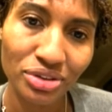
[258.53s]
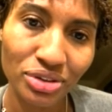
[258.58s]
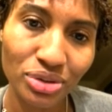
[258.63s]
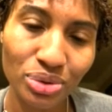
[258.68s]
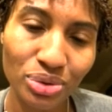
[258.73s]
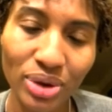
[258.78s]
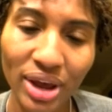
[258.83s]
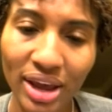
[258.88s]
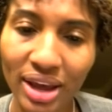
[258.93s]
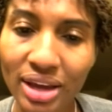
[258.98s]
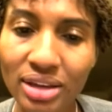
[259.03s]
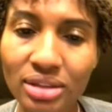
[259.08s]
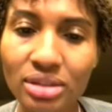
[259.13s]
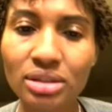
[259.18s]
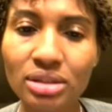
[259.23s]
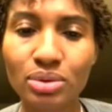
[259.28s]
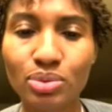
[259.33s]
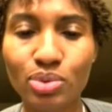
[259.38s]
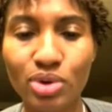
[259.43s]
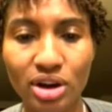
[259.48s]
to hate
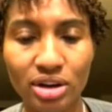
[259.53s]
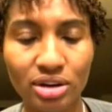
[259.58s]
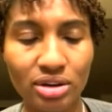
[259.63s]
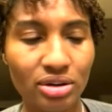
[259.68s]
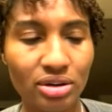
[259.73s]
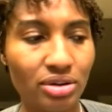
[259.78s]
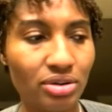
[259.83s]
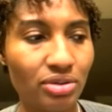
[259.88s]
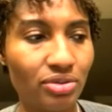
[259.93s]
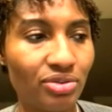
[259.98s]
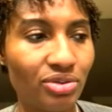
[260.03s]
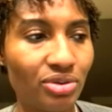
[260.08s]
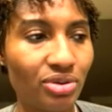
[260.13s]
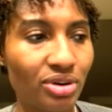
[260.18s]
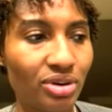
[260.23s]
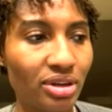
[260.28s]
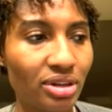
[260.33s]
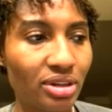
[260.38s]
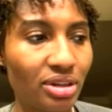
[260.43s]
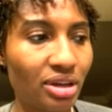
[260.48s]
someone
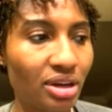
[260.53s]
for